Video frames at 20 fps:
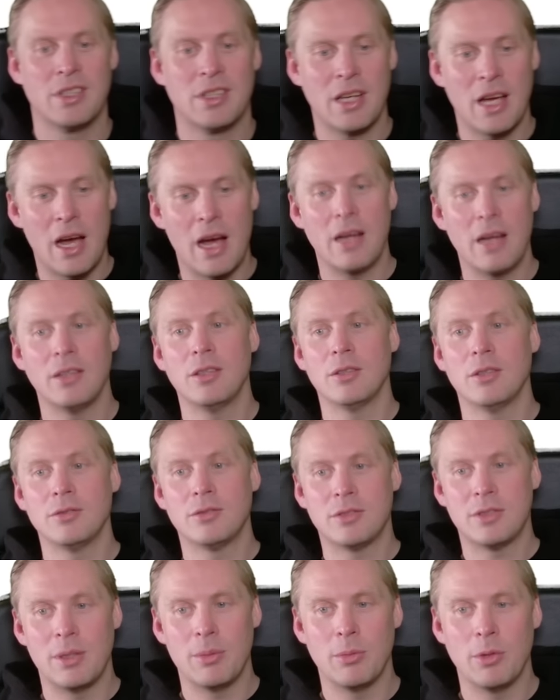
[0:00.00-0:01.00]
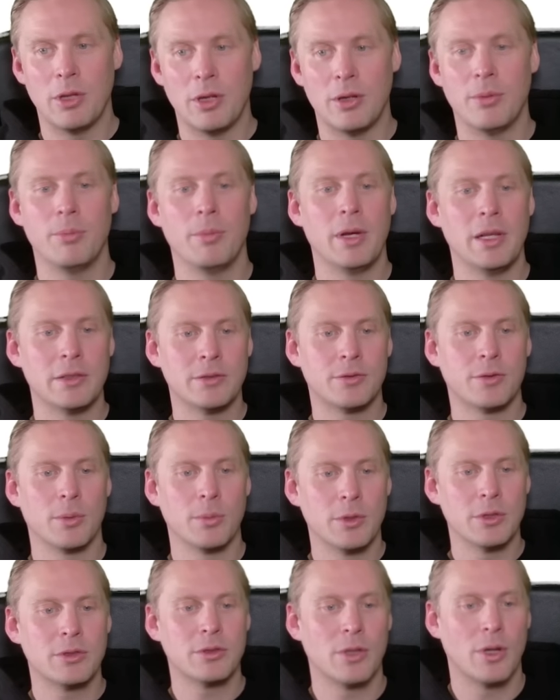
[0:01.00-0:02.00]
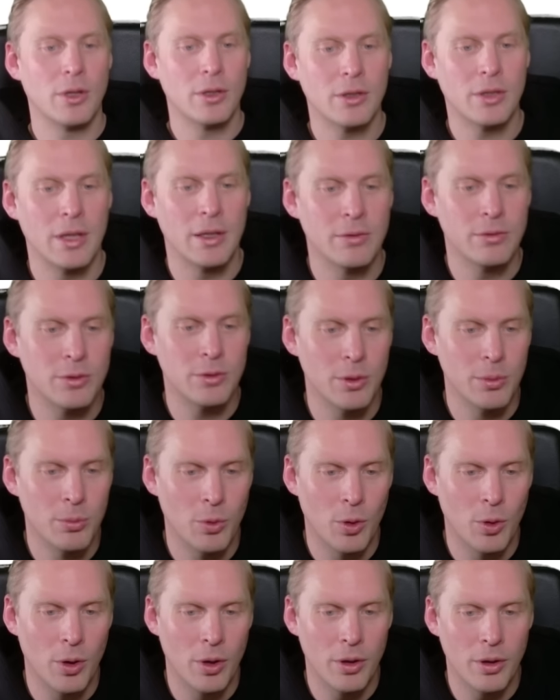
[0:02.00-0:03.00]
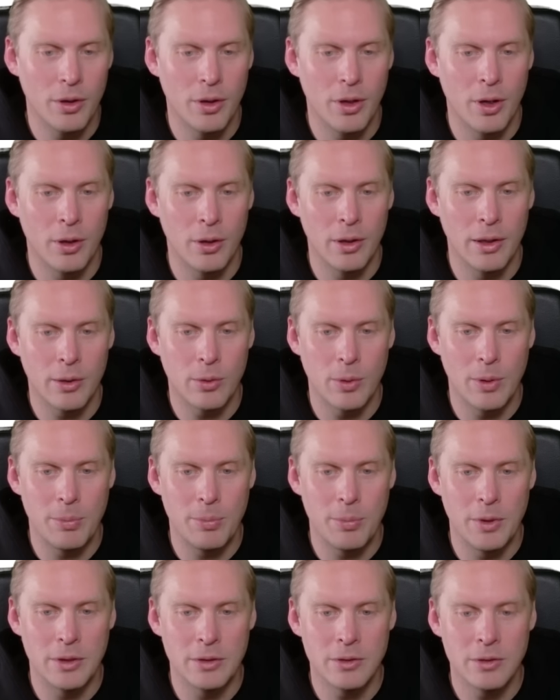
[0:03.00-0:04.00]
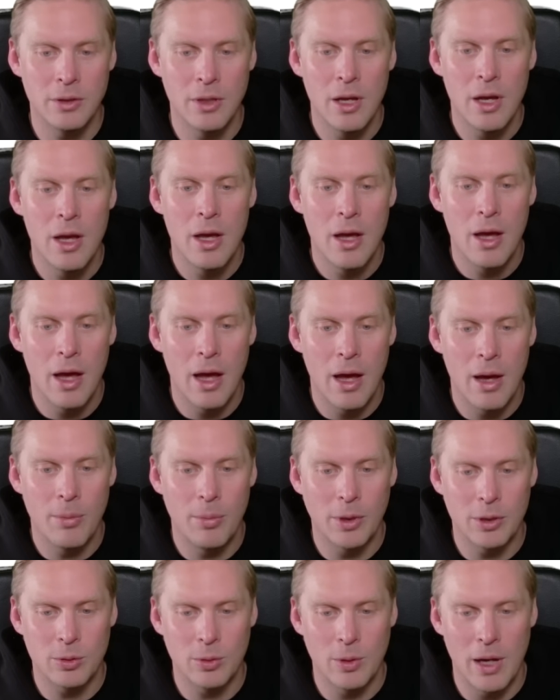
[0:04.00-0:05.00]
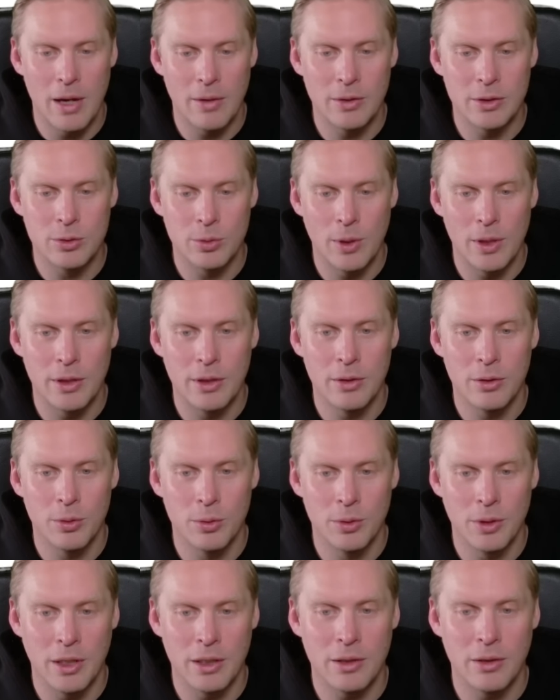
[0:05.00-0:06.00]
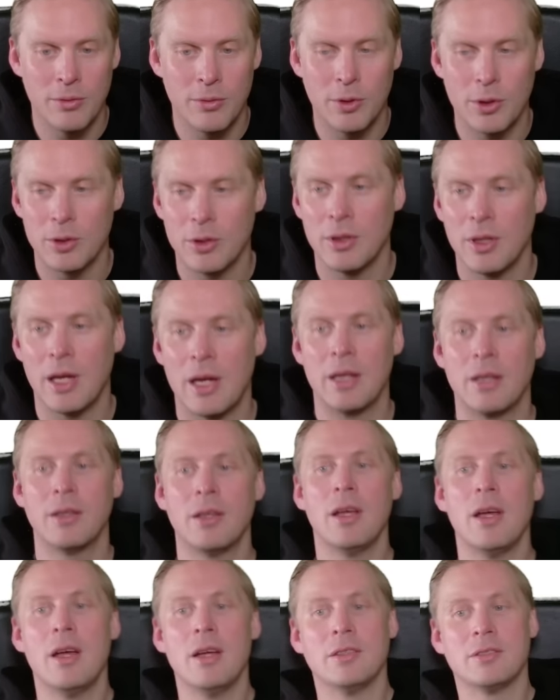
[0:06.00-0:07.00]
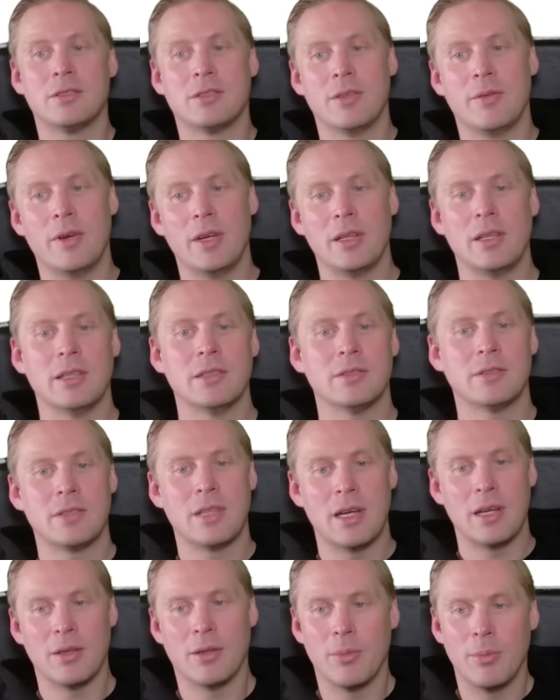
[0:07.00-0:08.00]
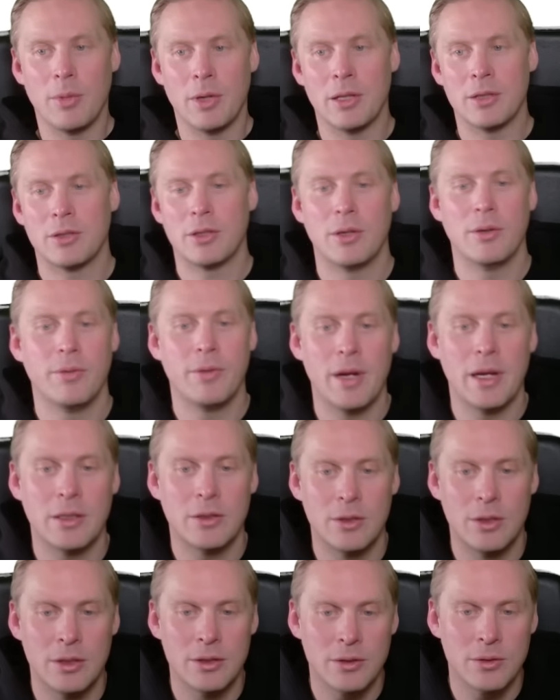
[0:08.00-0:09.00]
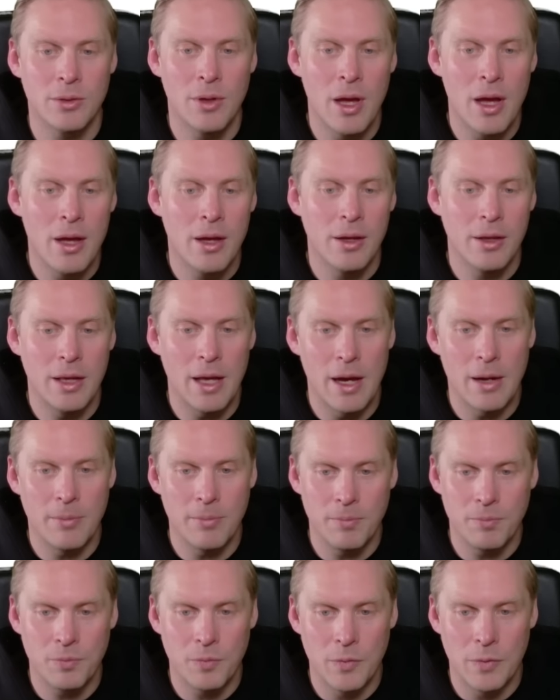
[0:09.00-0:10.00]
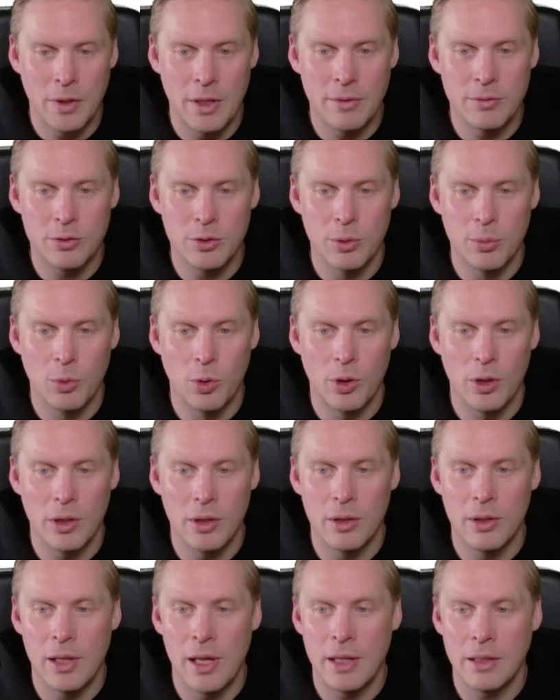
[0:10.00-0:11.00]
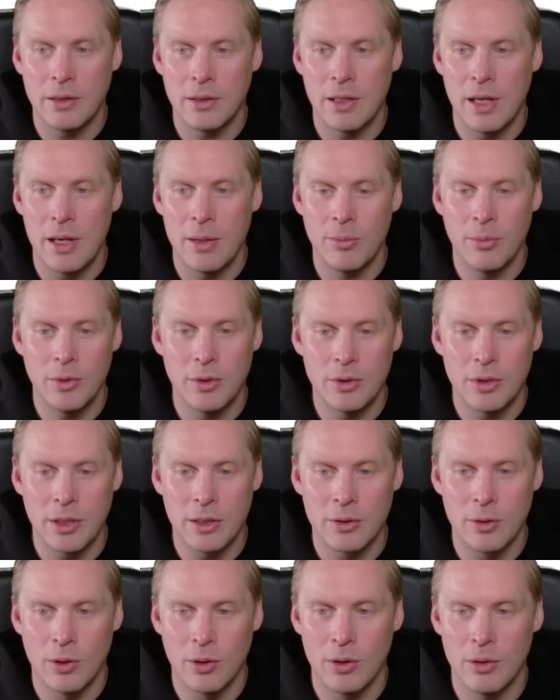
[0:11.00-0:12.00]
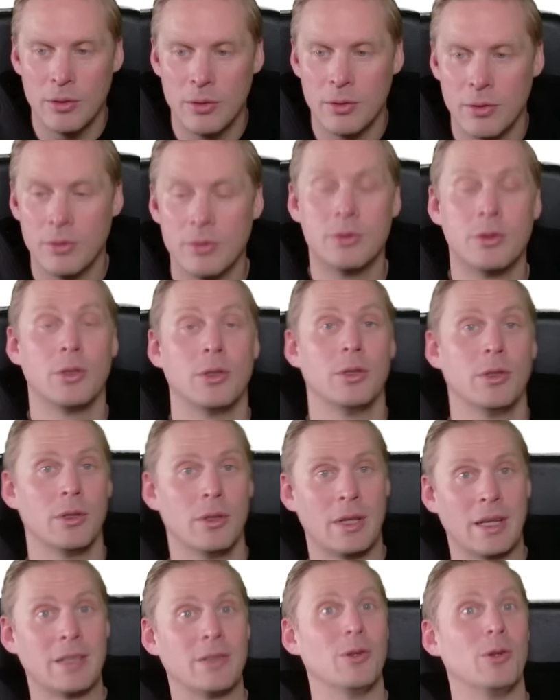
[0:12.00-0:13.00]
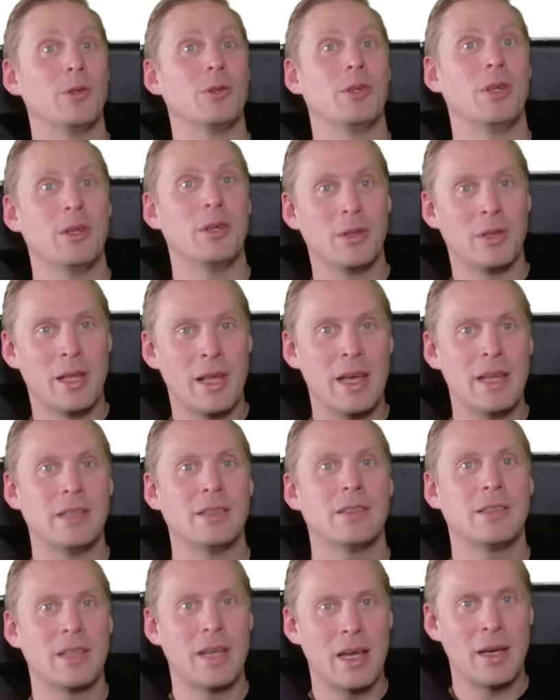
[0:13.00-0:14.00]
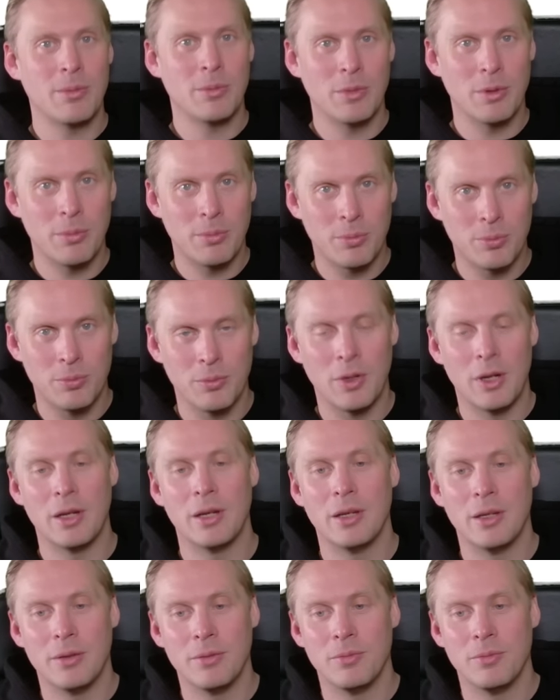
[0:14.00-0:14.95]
kind of similar. Mils from the start gives you more early equipment, uh, but you have it ready to 1939. Civilians then, military factories, yeah, gives you more late game technology, late game uh,